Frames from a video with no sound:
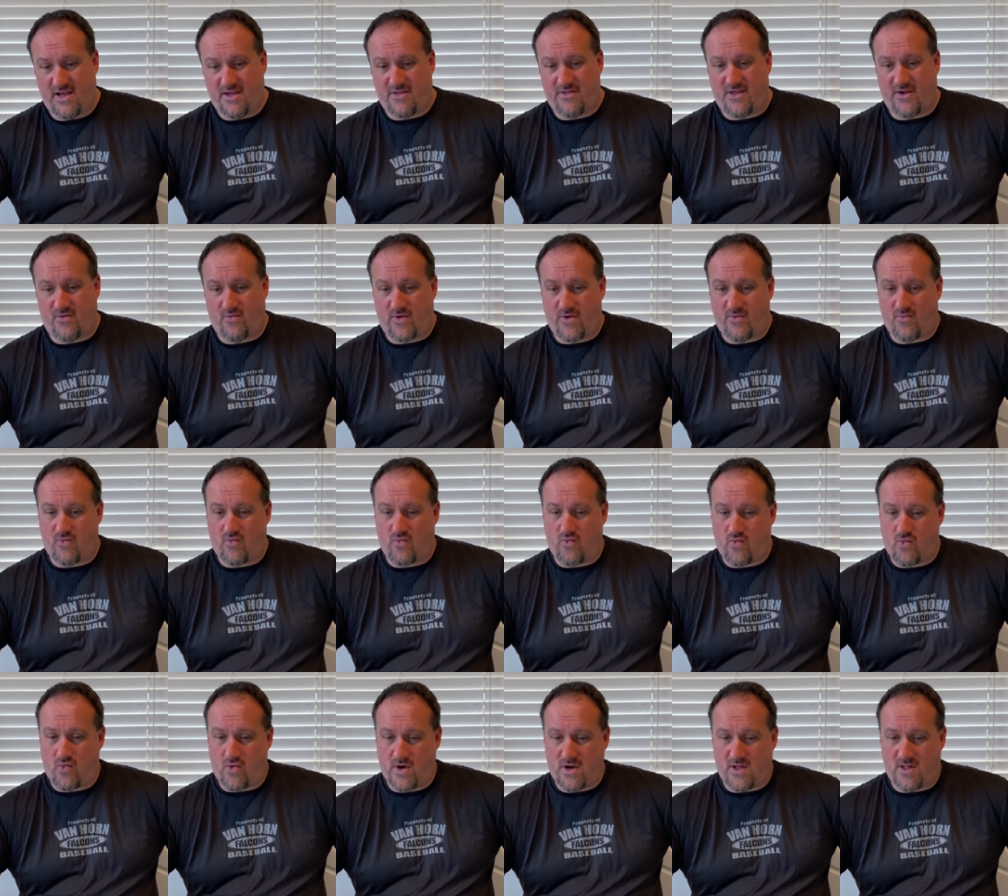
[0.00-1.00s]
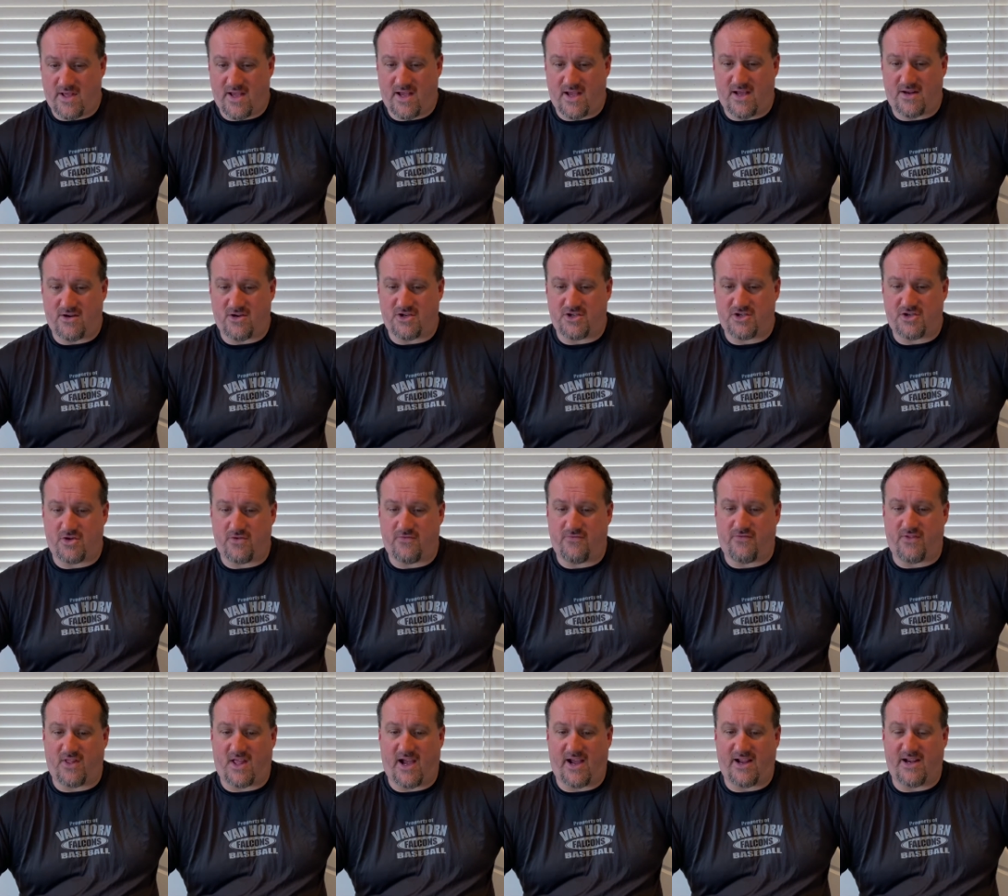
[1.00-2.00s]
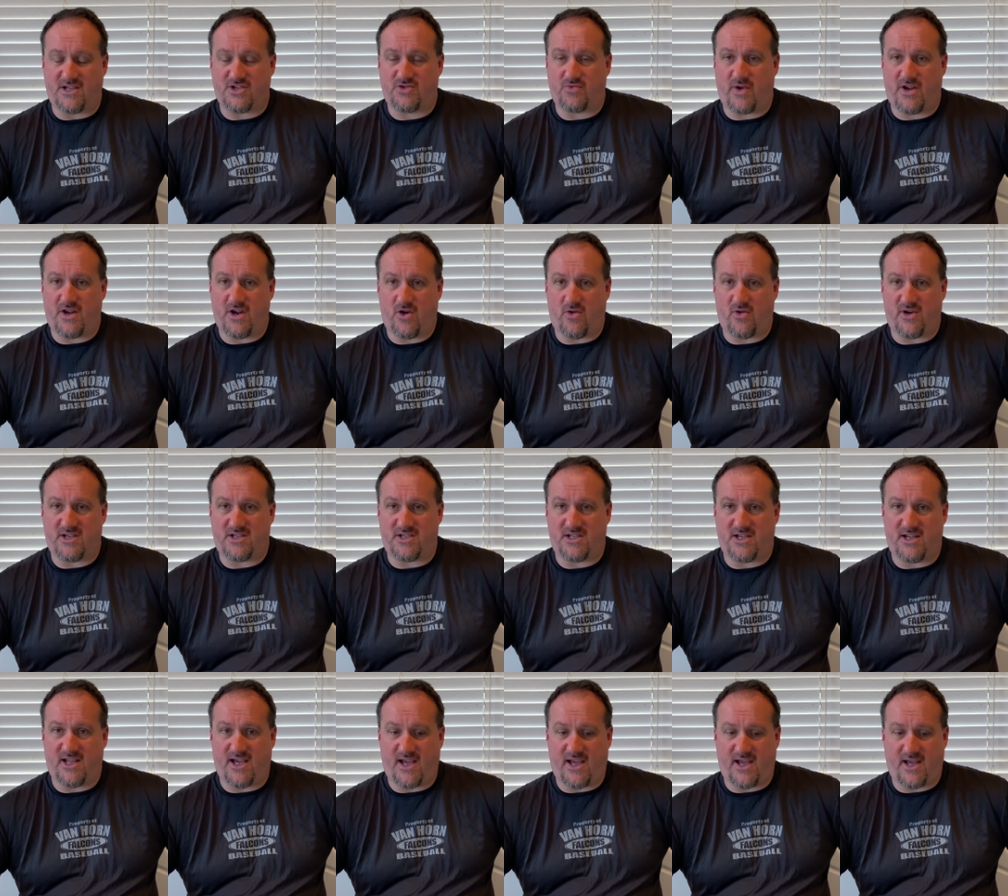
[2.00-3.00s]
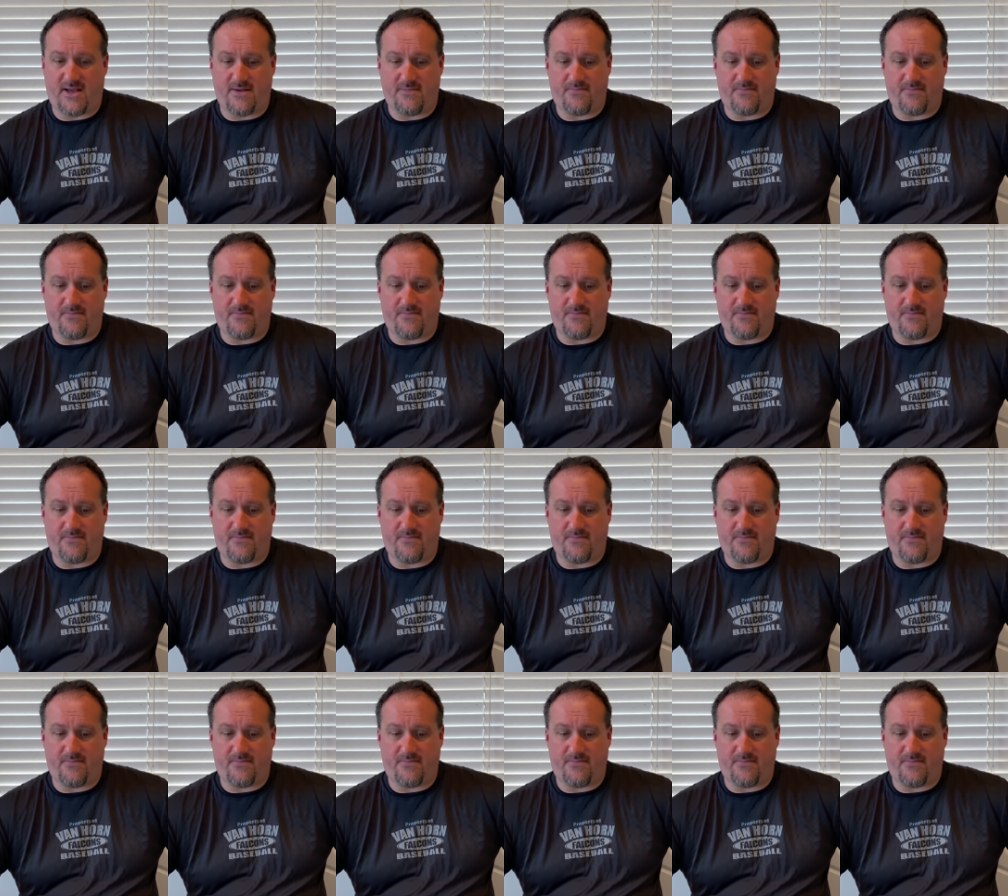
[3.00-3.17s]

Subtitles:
that we really understood flight as we know it today.